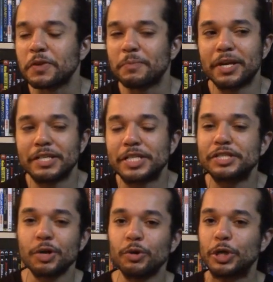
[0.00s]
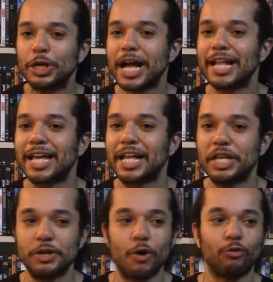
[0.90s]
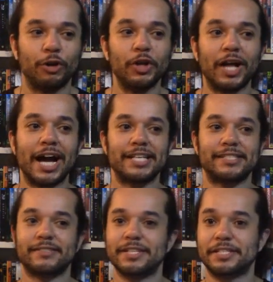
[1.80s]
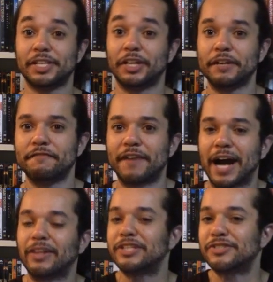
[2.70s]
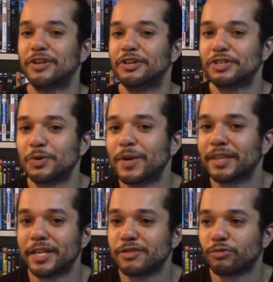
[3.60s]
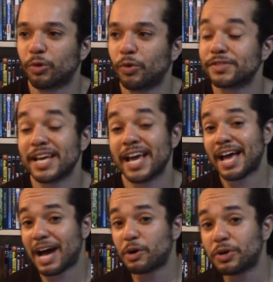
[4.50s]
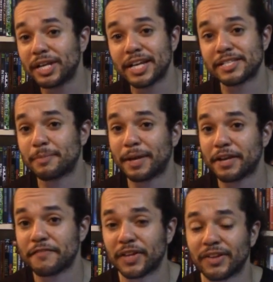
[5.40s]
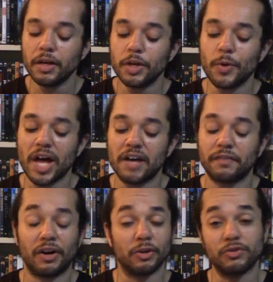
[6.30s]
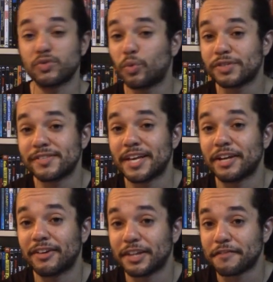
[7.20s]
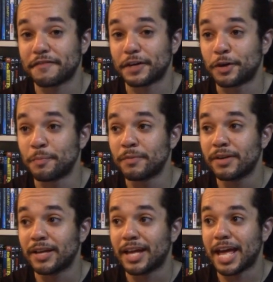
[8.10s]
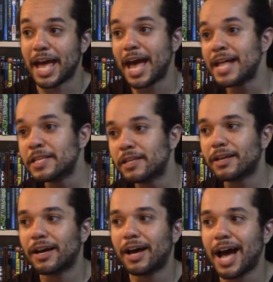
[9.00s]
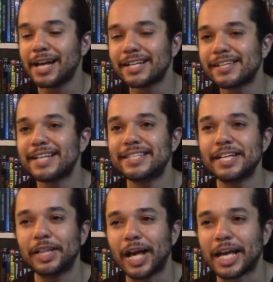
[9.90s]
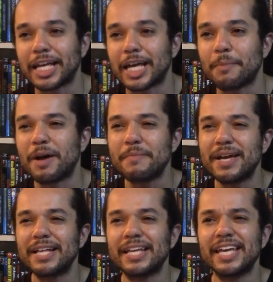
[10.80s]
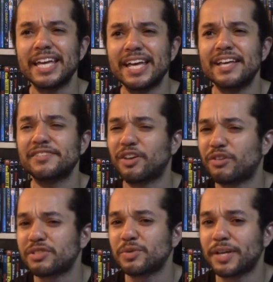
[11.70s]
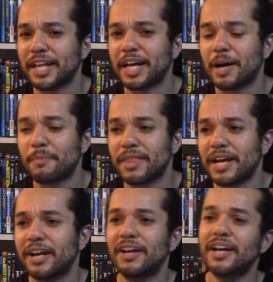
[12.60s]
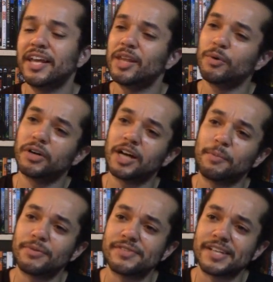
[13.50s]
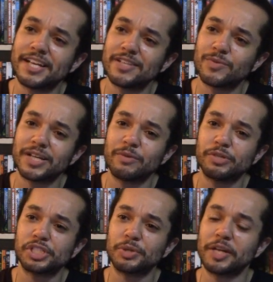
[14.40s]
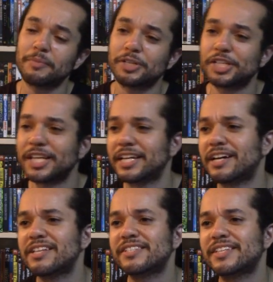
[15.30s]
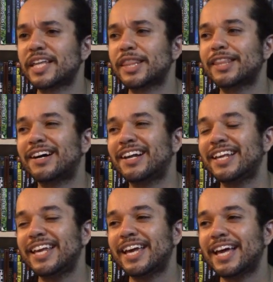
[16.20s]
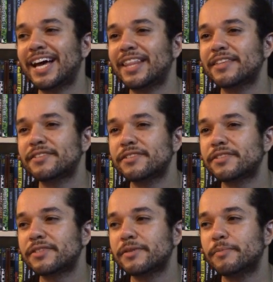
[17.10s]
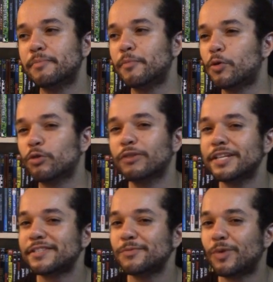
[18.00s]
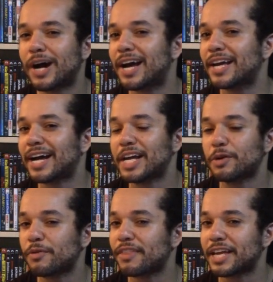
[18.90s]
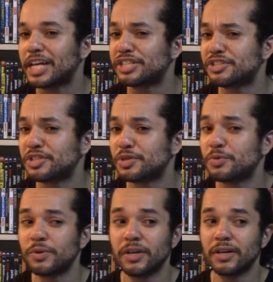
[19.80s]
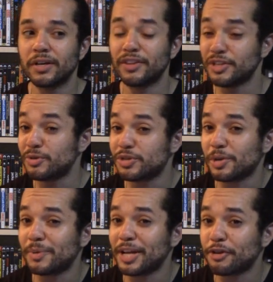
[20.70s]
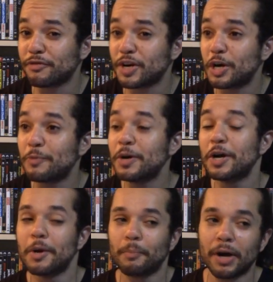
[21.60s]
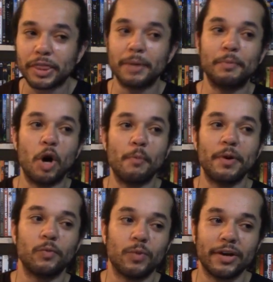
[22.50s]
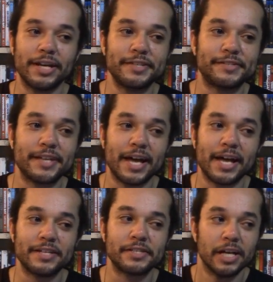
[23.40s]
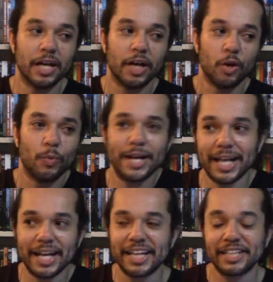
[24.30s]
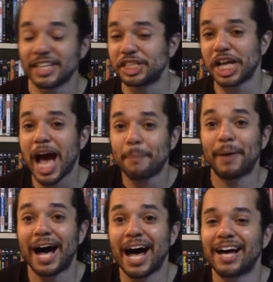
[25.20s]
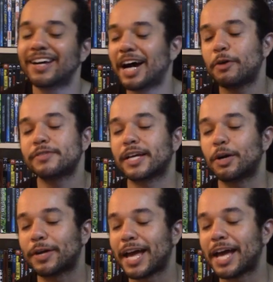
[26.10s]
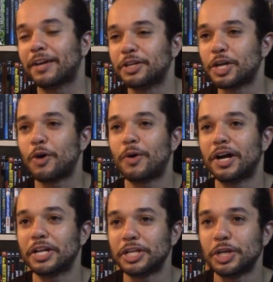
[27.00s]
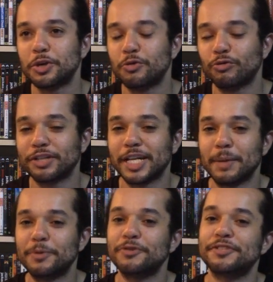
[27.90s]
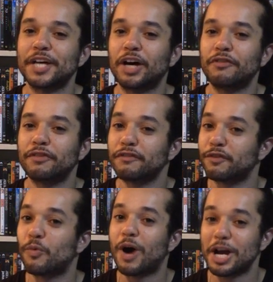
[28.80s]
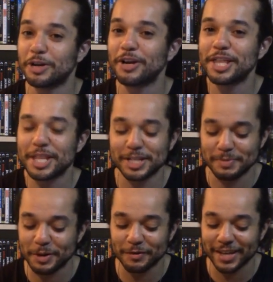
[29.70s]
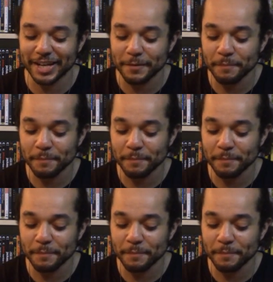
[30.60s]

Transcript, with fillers: because he's so good at it, and you don't realize until he finally started doing these roles how good he is at being a villain. You have Arnold Schwarzenegger in the film, and I guess I did like him. I mean, he is also getting up there. There were a couple scenes where he was shooting machine guns, and I thought, yeah, this is more reason why I don't think he should do the new Terminator film. But the moment where he says, "We gotta get to the chopper!" I was like, okay, you know what? You redeemed yourself for why you're in this movie.